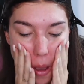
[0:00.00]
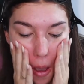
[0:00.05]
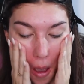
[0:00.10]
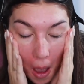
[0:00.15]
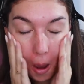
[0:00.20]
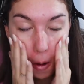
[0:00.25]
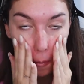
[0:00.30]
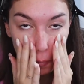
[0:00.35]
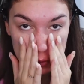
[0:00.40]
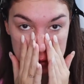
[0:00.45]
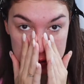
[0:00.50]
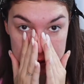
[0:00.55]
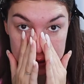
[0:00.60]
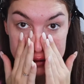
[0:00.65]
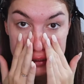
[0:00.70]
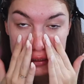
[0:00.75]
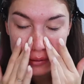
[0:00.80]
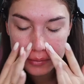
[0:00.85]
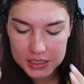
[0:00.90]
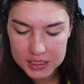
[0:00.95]
oh, which the
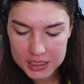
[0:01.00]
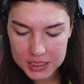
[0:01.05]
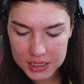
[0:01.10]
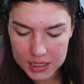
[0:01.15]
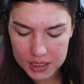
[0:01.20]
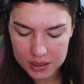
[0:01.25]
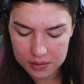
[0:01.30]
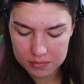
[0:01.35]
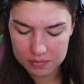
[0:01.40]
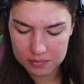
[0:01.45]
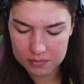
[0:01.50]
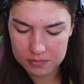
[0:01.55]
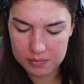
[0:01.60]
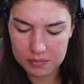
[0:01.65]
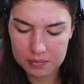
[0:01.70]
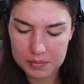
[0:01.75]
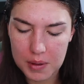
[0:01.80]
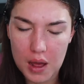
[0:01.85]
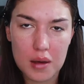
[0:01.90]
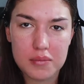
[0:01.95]
C B D
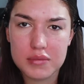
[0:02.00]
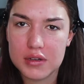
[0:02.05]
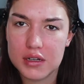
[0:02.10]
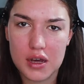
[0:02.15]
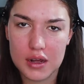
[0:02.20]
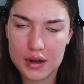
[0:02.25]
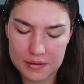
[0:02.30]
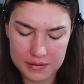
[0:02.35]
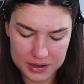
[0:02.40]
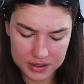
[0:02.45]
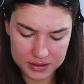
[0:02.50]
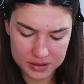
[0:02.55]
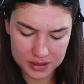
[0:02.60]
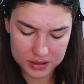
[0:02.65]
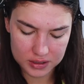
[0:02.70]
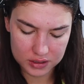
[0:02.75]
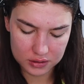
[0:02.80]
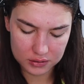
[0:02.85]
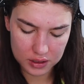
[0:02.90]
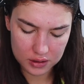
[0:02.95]
balm did not have any
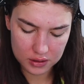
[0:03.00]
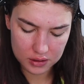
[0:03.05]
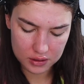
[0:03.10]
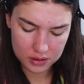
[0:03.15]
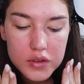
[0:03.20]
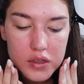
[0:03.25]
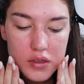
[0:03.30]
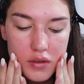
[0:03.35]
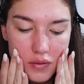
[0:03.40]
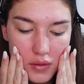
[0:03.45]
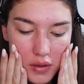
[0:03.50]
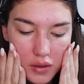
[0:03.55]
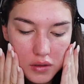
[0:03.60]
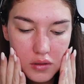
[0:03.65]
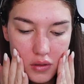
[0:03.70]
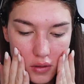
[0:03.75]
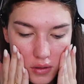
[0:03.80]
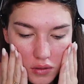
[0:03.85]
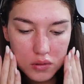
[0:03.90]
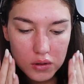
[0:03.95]
scent to it. This
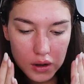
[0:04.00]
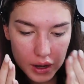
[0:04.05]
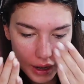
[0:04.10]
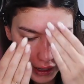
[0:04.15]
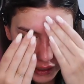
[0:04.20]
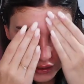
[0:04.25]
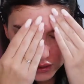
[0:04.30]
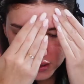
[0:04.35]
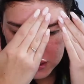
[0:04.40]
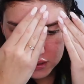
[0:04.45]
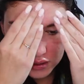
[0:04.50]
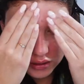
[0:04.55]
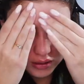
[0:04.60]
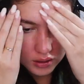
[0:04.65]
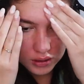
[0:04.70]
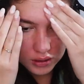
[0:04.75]
feels great